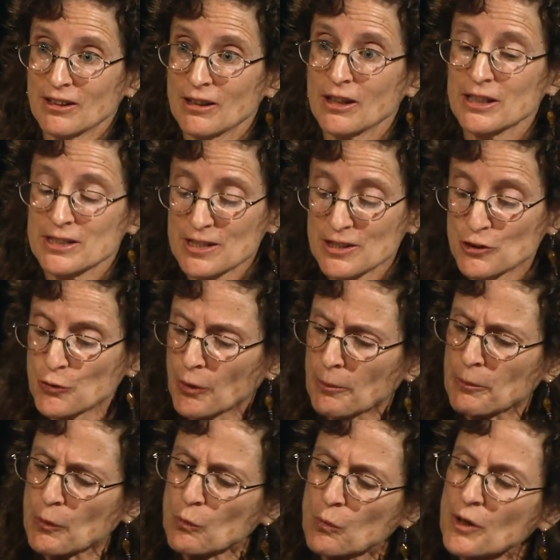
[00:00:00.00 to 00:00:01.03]
continue yeah. on.
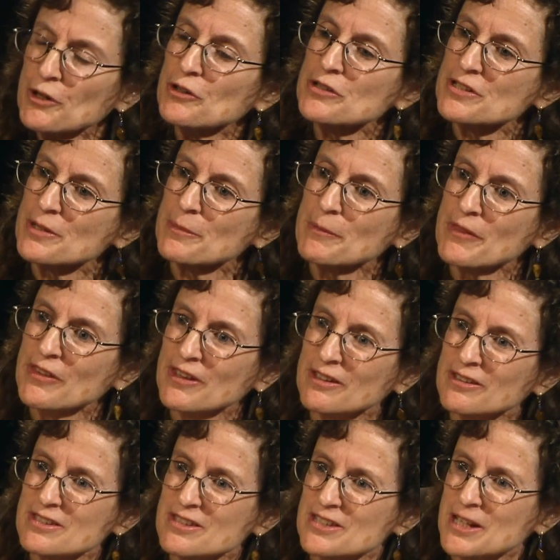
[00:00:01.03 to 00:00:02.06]
But what are some of the
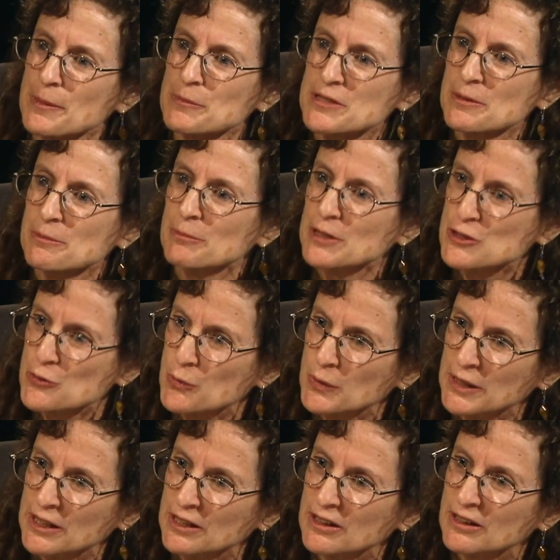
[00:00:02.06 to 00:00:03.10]
steps in
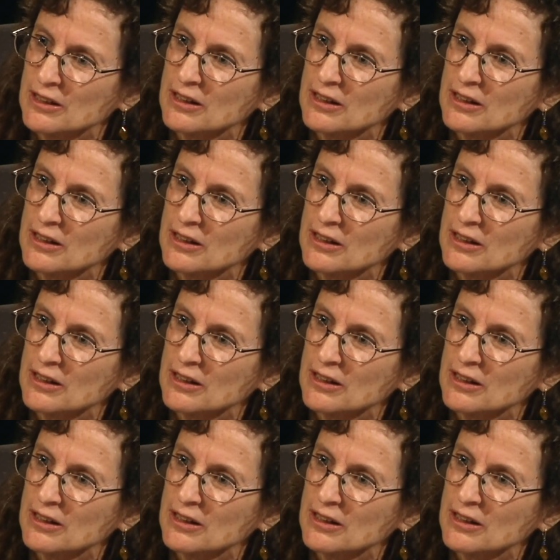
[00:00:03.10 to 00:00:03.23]
between? Well, there's a